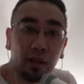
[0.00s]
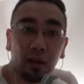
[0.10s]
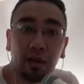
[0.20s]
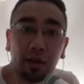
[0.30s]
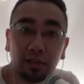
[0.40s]

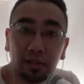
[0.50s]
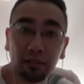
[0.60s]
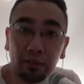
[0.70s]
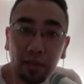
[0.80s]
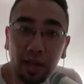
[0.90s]
All right, that's it
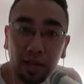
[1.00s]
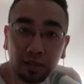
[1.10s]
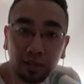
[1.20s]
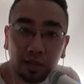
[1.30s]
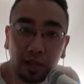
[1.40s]
from me,
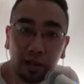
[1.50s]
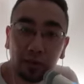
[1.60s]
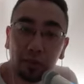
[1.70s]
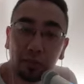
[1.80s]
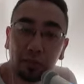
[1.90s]
guys. I
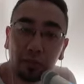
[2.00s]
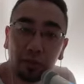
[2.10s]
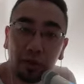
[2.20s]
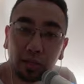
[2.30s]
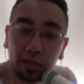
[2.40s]
hope
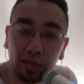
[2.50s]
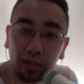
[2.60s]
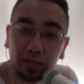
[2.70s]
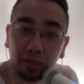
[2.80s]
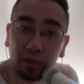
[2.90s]
you enjoy
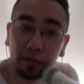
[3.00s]
this one.